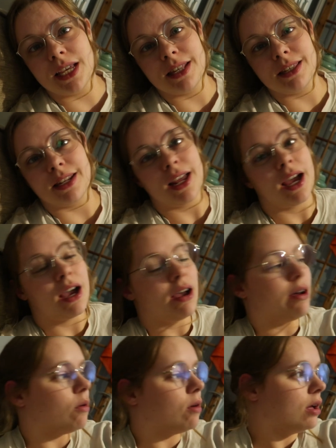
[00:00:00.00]
is
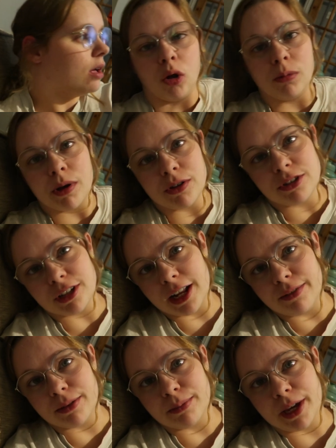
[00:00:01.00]
now almost
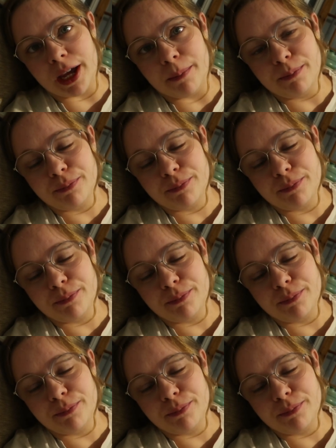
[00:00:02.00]
11 p.m.